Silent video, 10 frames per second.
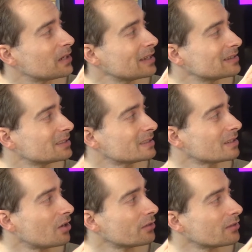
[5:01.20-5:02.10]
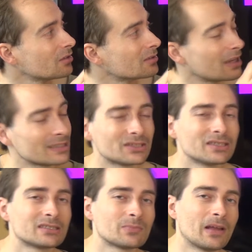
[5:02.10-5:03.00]
play this on your touch
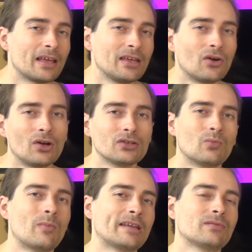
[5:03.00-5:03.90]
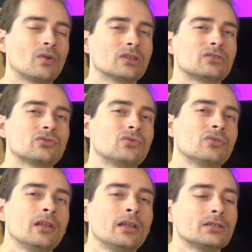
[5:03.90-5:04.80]
display, or you might want
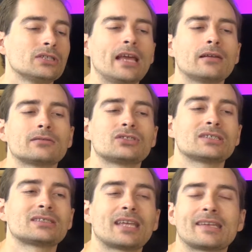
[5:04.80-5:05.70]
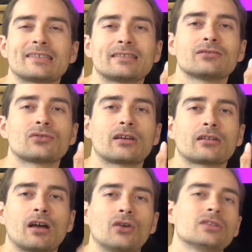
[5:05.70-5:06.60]
to just take that into
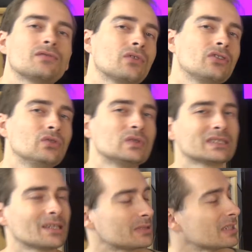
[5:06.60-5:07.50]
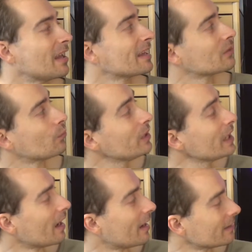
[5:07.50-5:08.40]
account if you're using something like
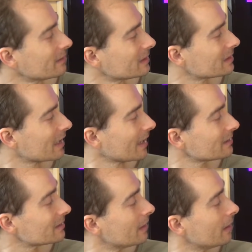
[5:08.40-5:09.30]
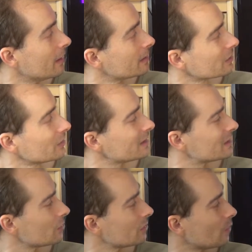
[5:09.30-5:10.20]
we are in this case. So
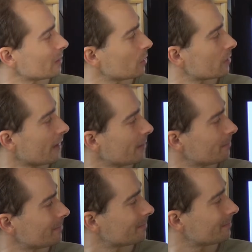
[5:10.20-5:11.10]
let's do it one more time.